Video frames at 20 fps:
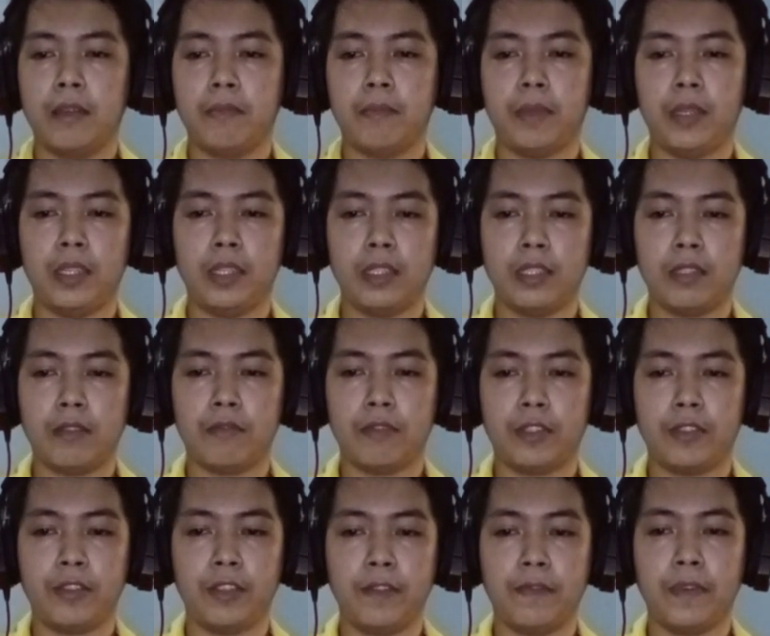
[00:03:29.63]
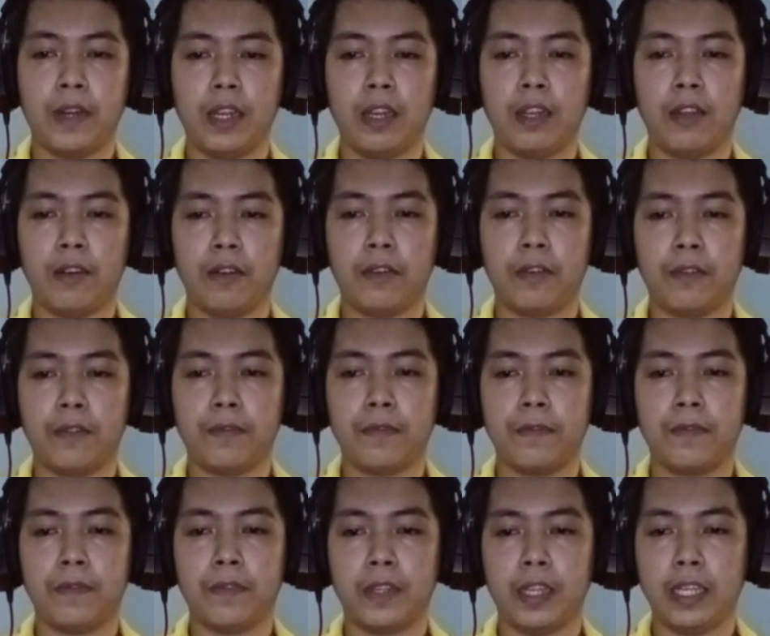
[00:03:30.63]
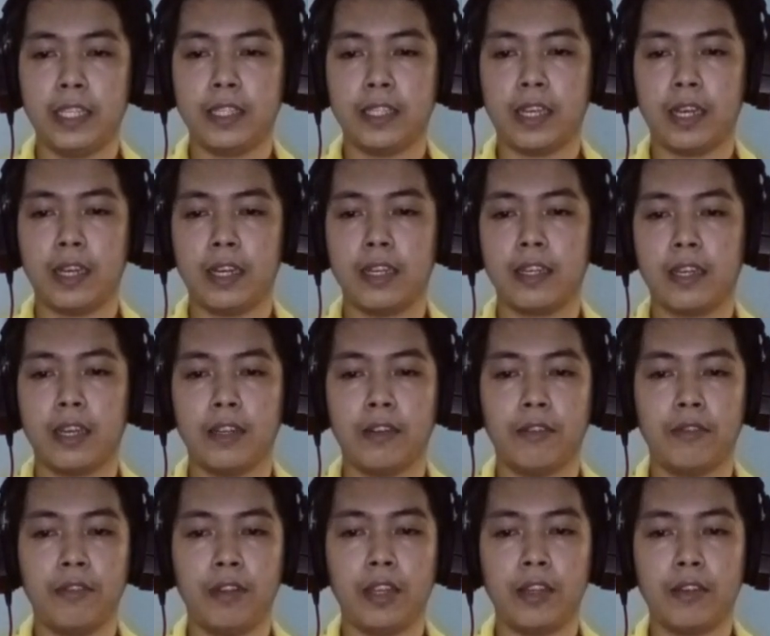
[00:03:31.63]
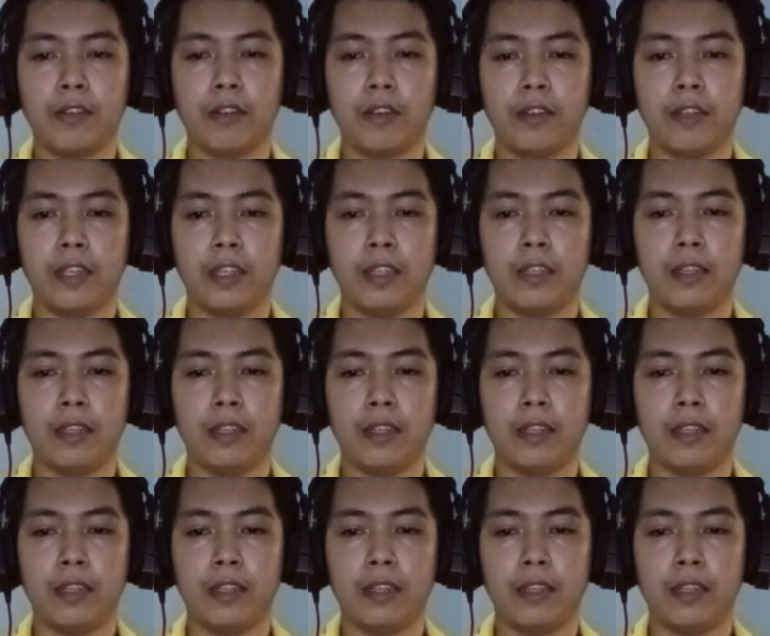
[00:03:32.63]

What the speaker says: means retrieval of data can only occur